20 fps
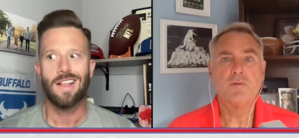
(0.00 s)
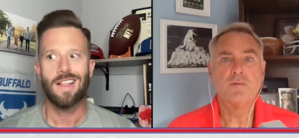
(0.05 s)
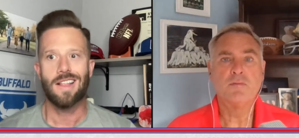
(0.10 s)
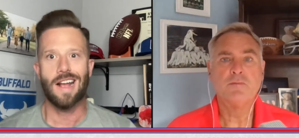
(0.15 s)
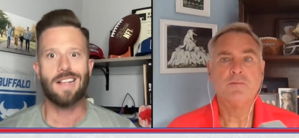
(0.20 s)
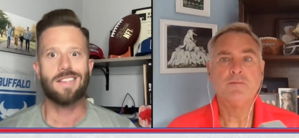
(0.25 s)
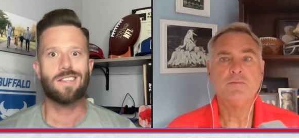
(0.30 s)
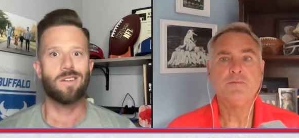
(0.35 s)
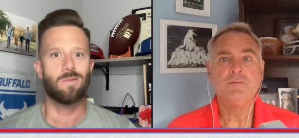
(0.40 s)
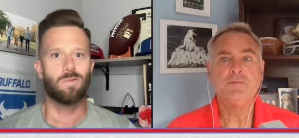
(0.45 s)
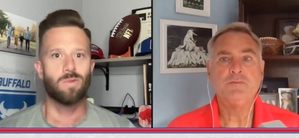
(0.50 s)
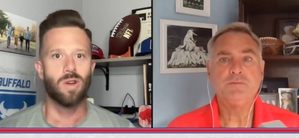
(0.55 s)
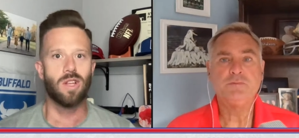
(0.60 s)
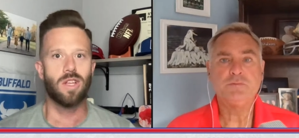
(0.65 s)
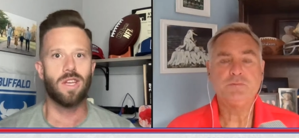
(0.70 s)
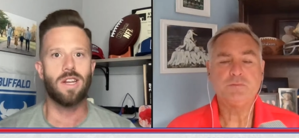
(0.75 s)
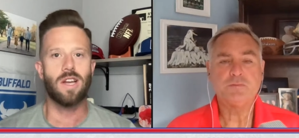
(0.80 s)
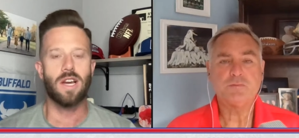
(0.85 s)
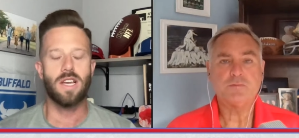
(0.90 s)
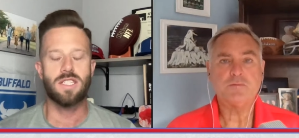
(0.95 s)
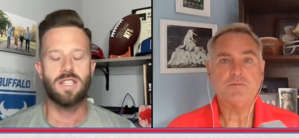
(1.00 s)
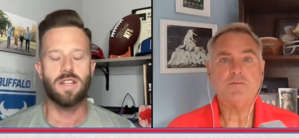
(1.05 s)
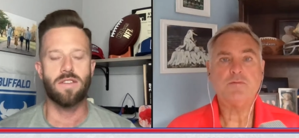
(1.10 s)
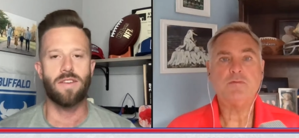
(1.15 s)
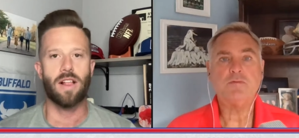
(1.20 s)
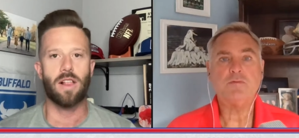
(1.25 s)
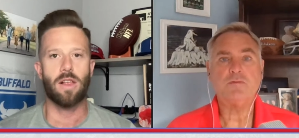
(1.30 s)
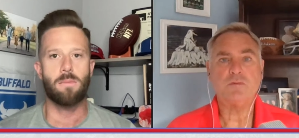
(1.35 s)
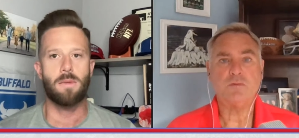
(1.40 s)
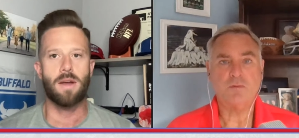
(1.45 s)
Speaker 1: that's a really nice
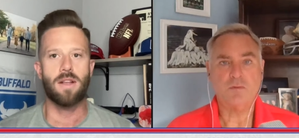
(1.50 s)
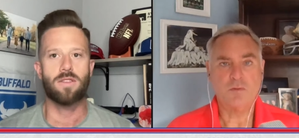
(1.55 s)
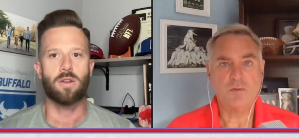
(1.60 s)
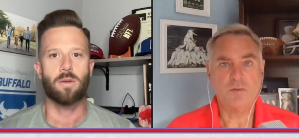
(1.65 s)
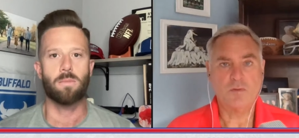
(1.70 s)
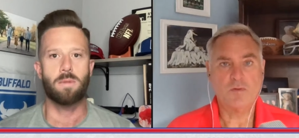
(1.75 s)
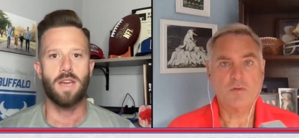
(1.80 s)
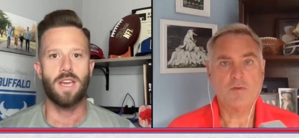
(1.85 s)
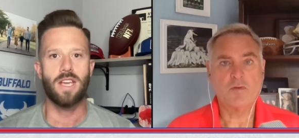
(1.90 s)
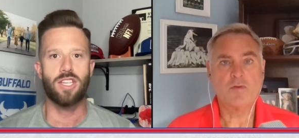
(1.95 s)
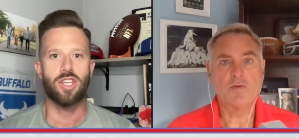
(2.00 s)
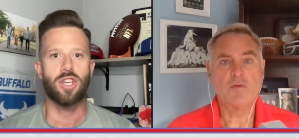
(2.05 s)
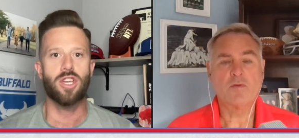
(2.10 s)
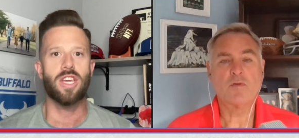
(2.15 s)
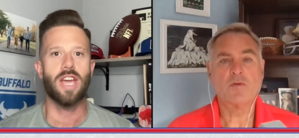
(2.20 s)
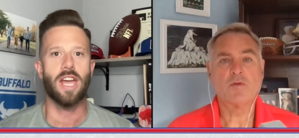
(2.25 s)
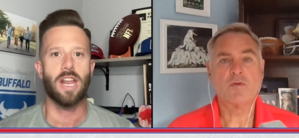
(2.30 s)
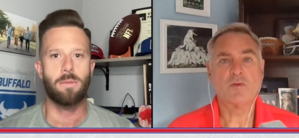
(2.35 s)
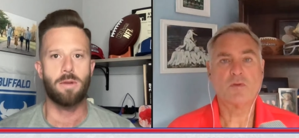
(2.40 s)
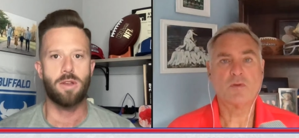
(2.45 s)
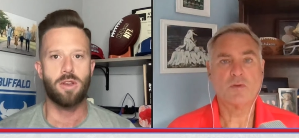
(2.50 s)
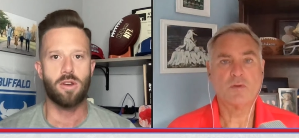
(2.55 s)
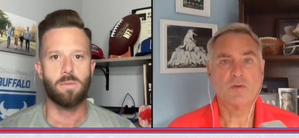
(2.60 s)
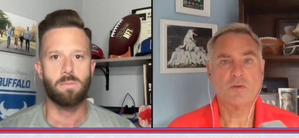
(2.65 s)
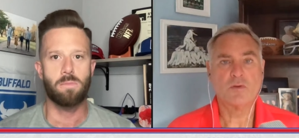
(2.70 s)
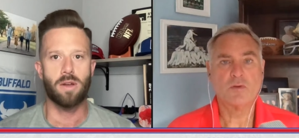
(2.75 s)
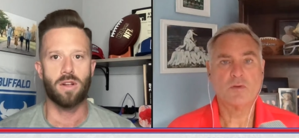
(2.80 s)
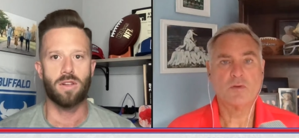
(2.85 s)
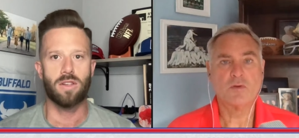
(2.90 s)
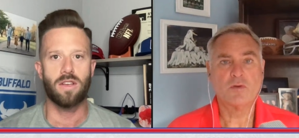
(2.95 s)
developmental piece. You can get him in your
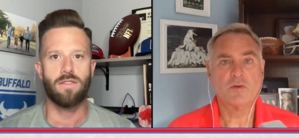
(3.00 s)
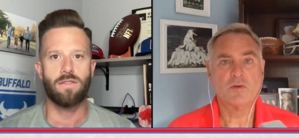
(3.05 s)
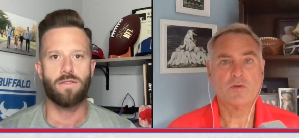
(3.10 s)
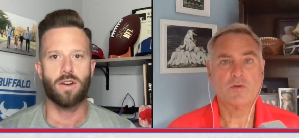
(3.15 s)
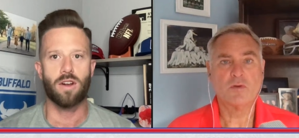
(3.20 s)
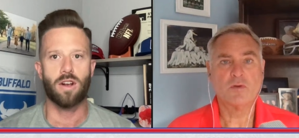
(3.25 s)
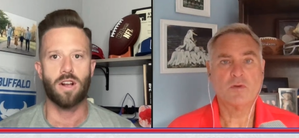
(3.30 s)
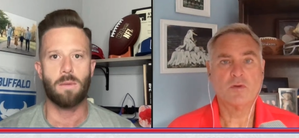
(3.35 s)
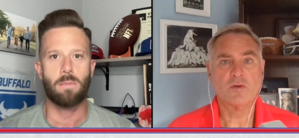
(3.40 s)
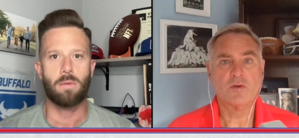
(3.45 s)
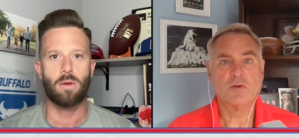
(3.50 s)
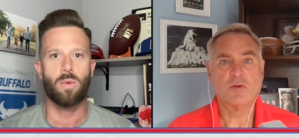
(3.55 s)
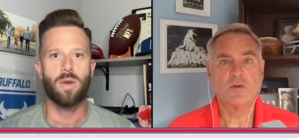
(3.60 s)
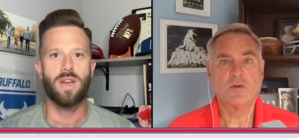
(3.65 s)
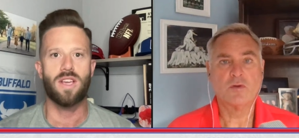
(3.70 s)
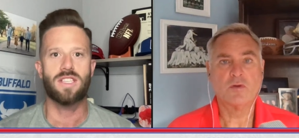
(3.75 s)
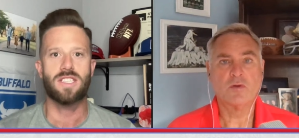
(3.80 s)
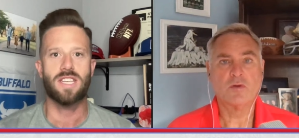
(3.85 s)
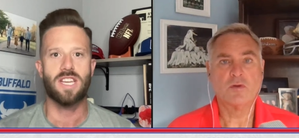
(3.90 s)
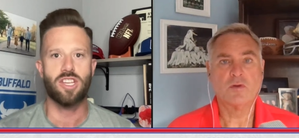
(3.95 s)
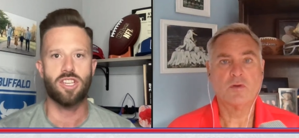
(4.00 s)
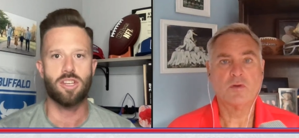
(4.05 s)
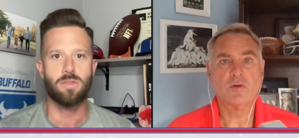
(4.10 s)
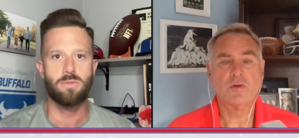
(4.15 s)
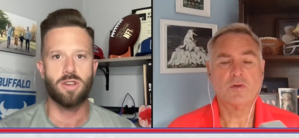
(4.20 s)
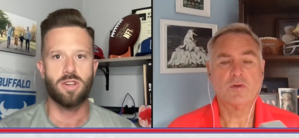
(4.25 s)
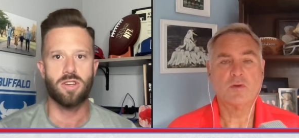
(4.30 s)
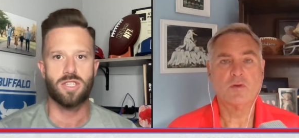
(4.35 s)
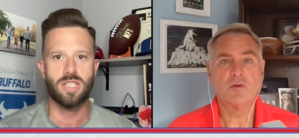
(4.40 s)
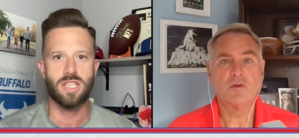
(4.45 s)
building for a couple of weeks, teach
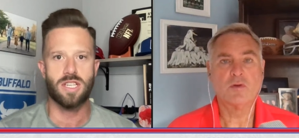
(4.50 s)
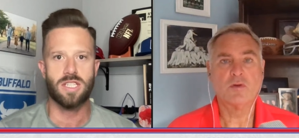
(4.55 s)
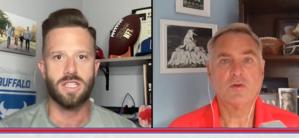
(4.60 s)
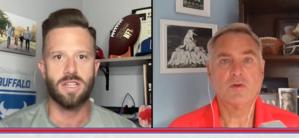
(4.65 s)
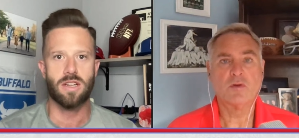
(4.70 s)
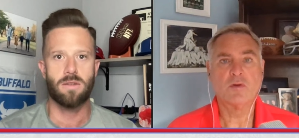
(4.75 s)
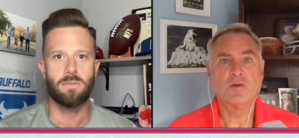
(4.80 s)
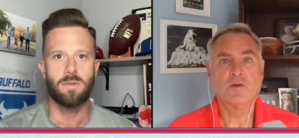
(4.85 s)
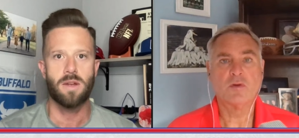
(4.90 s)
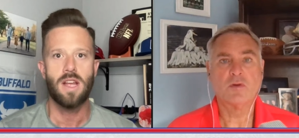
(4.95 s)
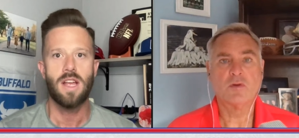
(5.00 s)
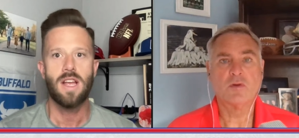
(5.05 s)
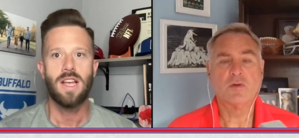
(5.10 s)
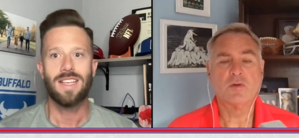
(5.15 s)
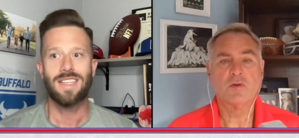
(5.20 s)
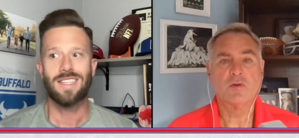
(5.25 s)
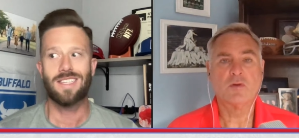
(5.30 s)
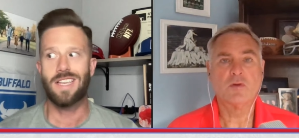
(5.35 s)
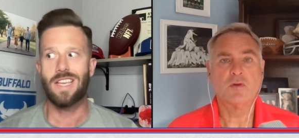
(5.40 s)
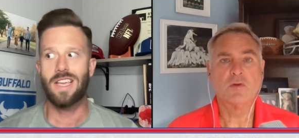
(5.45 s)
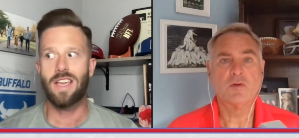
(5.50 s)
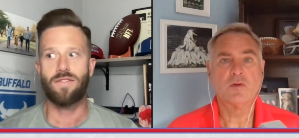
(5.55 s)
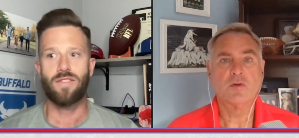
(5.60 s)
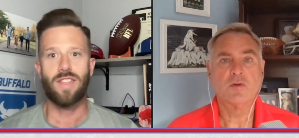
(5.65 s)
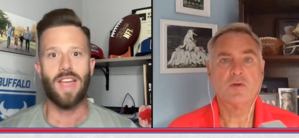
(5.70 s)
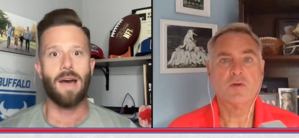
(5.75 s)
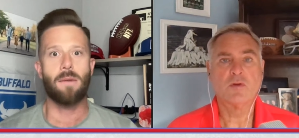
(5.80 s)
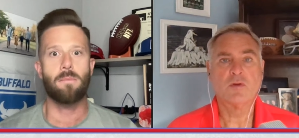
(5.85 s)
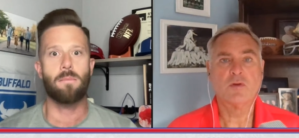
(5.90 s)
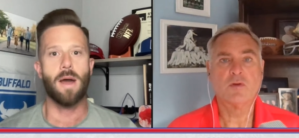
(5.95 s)
him your system, see
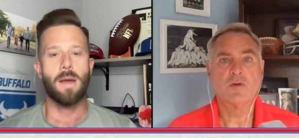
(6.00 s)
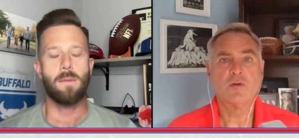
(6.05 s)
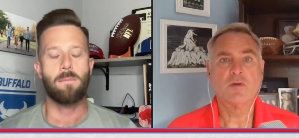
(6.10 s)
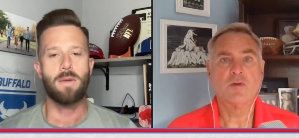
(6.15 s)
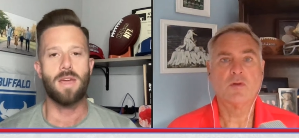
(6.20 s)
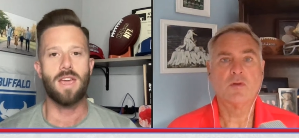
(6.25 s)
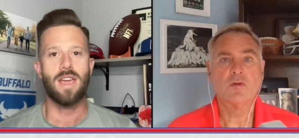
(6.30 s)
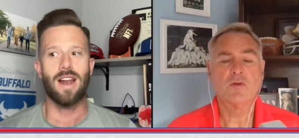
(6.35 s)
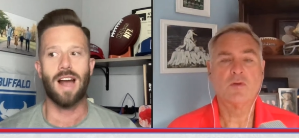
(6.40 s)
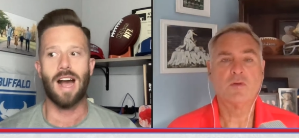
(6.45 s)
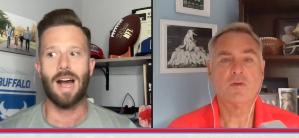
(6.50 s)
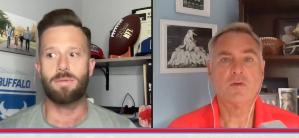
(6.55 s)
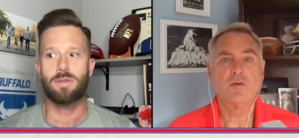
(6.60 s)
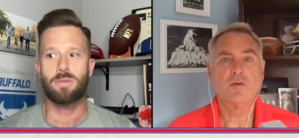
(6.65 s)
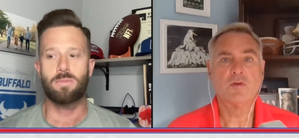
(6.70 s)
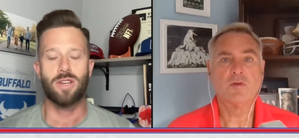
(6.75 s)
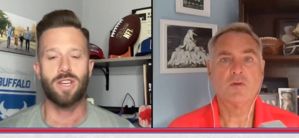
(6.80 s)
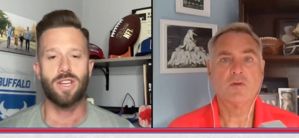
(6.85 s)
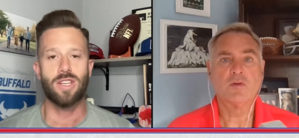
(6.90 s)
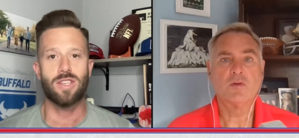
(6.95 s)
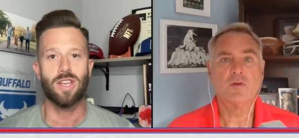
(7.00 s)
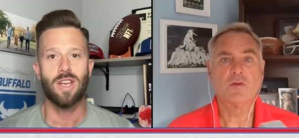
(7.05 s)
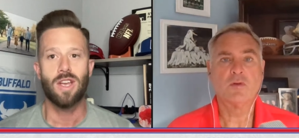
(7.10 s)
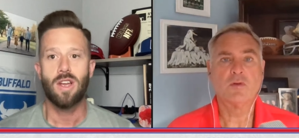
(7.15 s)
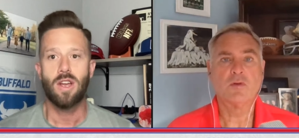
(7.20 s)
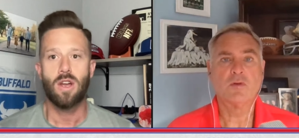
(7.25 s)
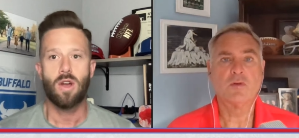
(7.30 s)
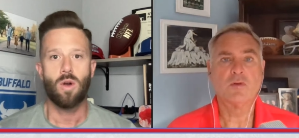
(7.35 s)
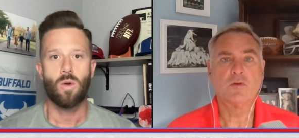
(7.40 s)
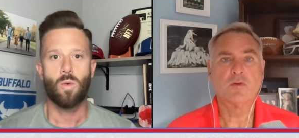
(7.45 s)
if that might be an option because
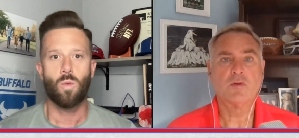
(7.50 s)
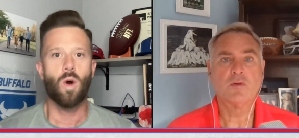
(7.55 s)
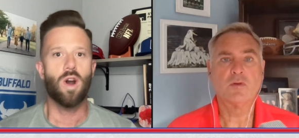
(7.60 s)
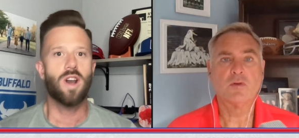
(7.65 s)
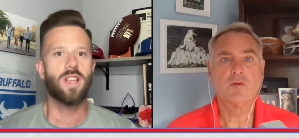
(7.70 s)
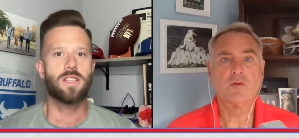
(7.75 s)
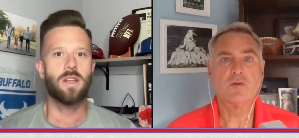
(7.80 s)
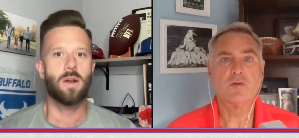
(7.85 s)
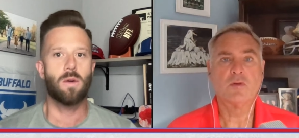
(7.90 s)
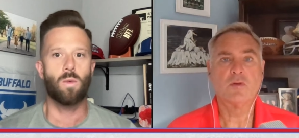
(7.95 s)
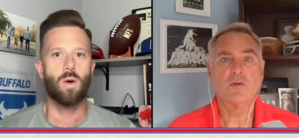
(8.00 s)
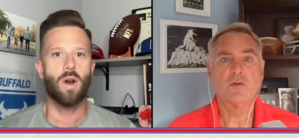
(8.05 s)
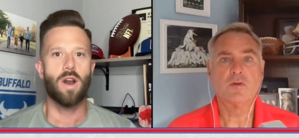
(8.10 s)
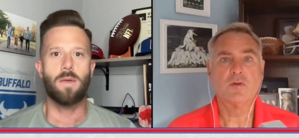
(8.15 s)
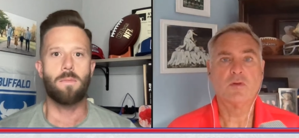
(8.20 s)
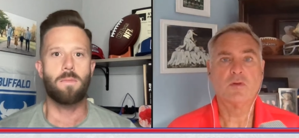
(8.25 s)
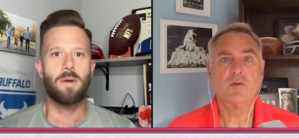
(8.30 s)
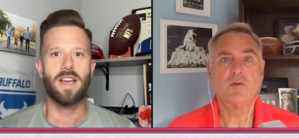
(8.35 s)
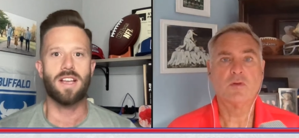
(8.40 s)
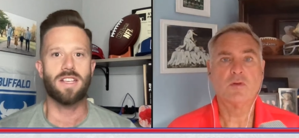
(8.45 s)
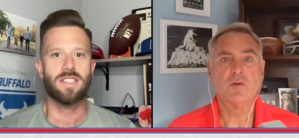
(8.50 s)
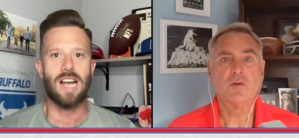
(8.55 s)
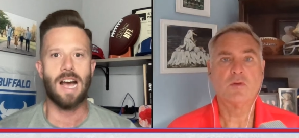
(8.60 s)
what is one of the biggest